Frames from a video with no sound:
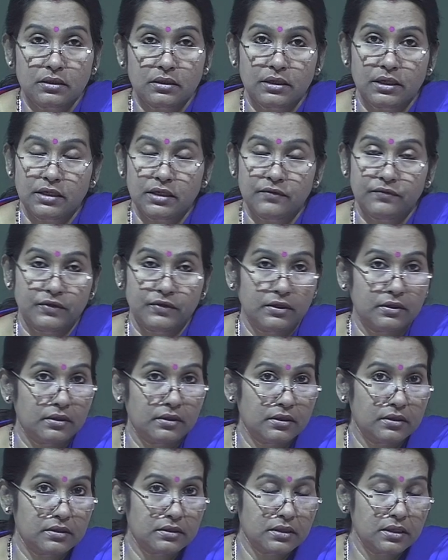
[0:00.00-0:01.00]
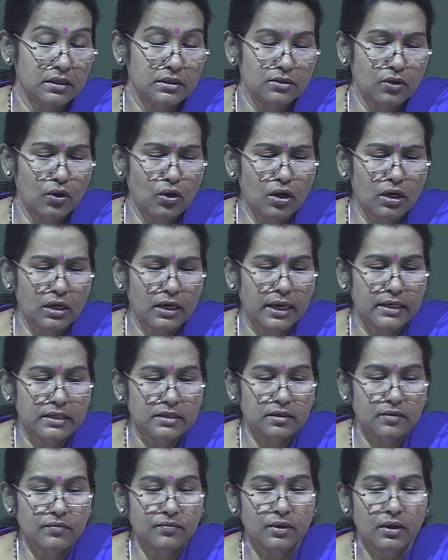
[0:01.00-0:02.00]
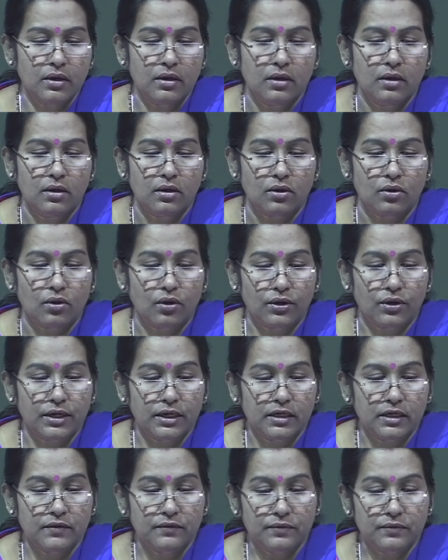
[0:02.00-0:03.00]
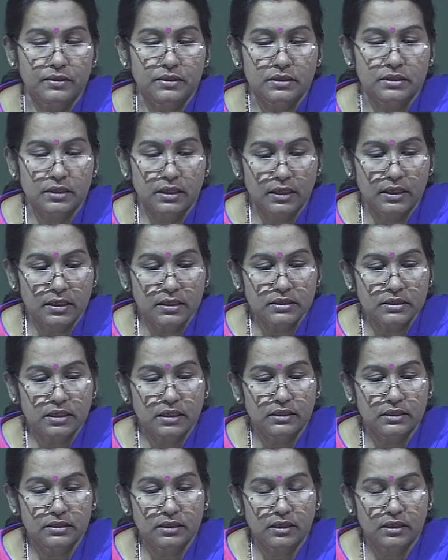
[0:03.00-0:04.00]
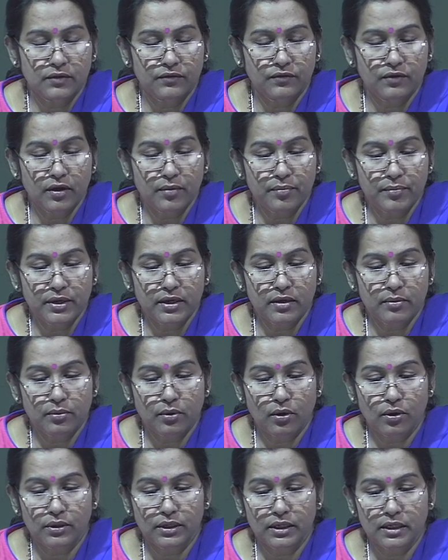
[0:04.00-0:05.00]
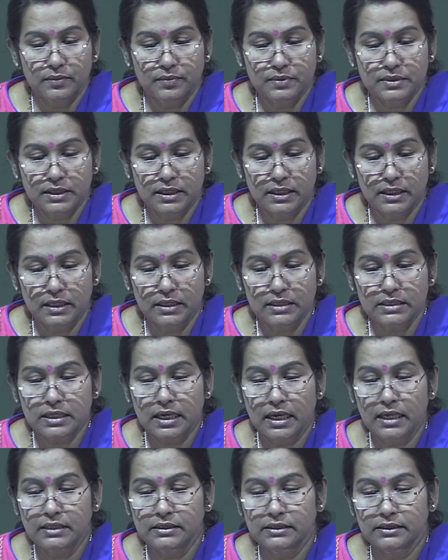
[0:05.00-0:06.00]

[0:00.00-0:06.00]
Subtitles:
creative thinking skills, all kinds of cognitive skills, that is the development of cognitive skills and